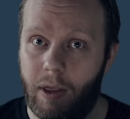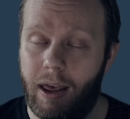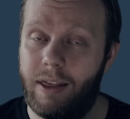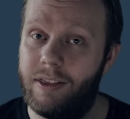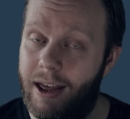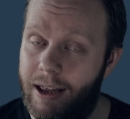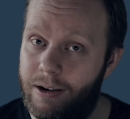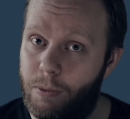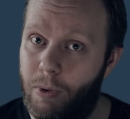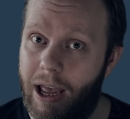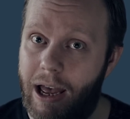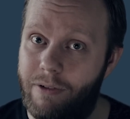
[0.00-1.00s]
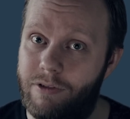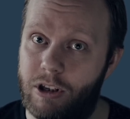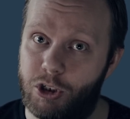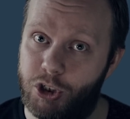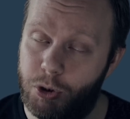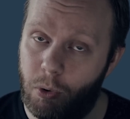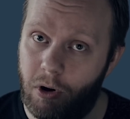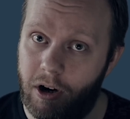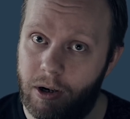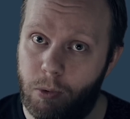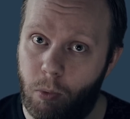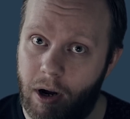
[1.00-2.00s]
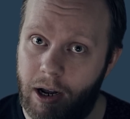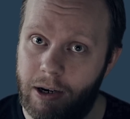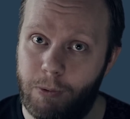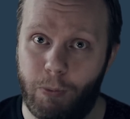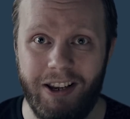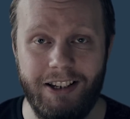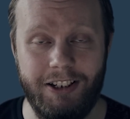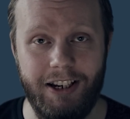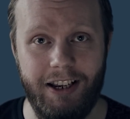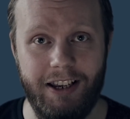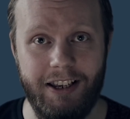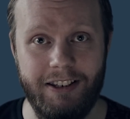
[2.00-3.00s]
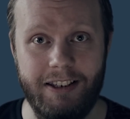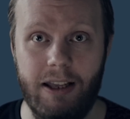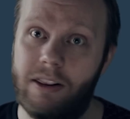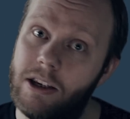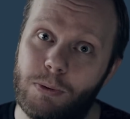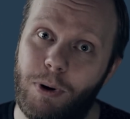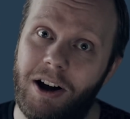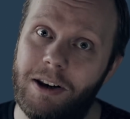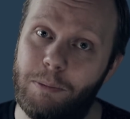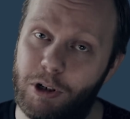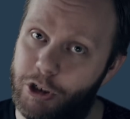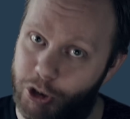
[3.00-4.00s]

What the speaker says: And then we have the short one, which is this one, but